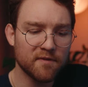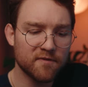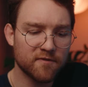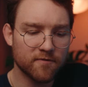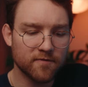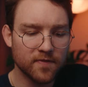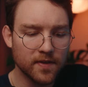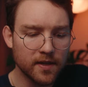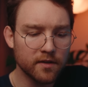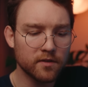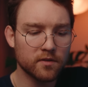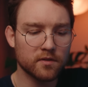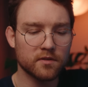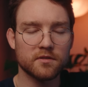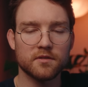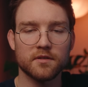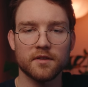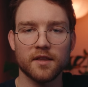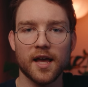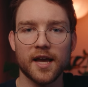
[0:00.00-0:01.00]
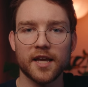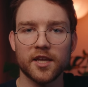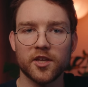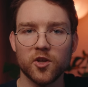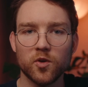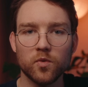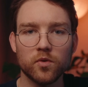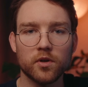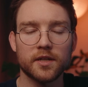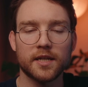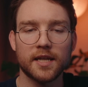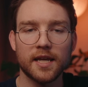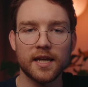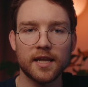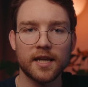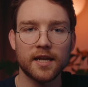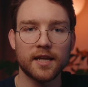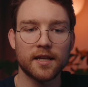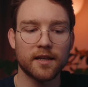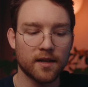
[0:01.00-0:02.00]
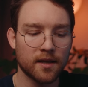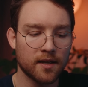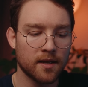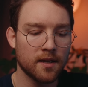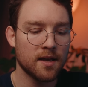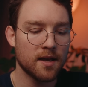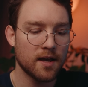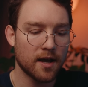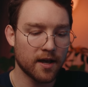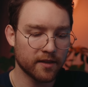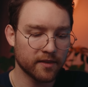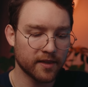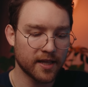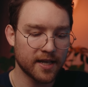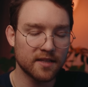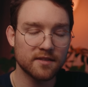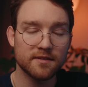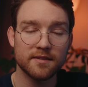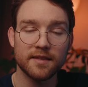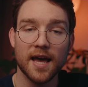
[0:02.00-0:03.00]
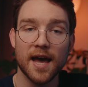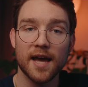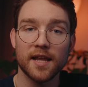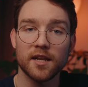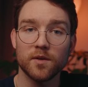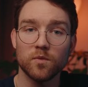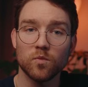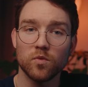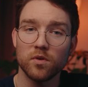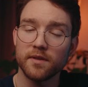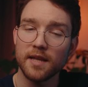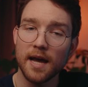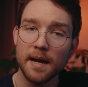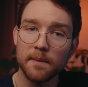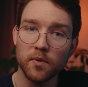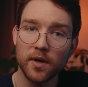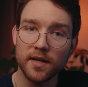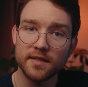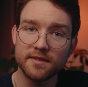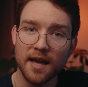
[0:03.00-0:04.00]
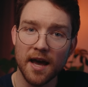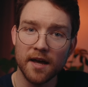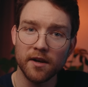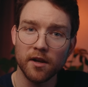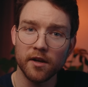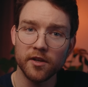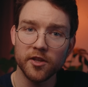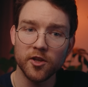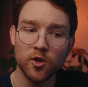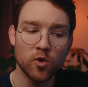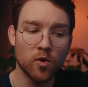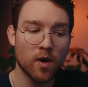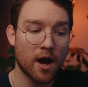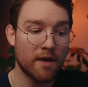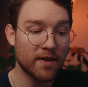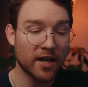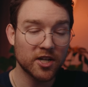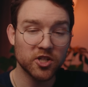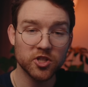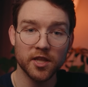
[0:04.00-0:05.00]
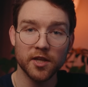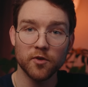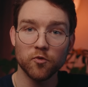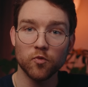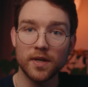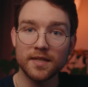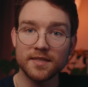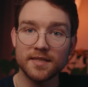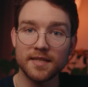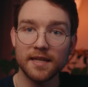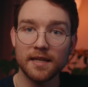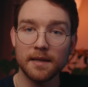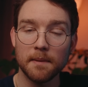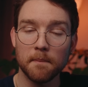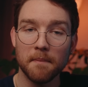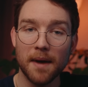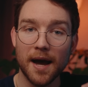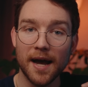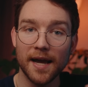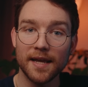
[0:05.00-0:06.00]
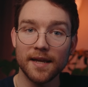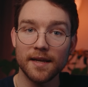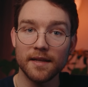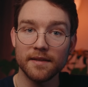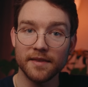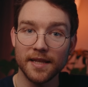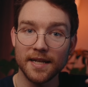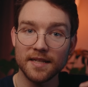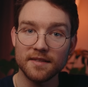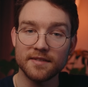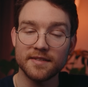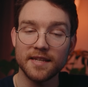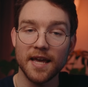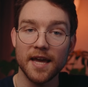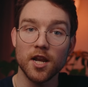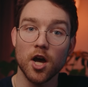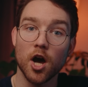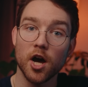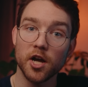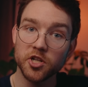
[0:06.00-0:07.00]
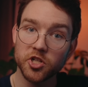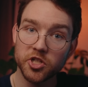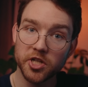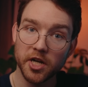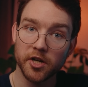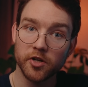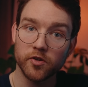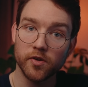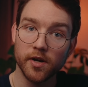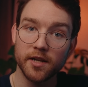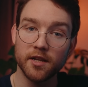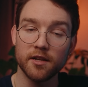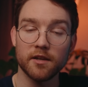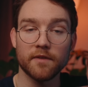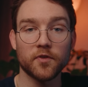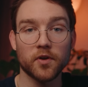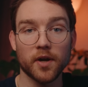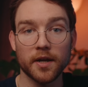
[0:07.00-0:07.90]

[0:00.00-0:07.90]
feels like you are getting a lens that will not break down on you. I've actually rented my lens set on ShareGrid, and if you're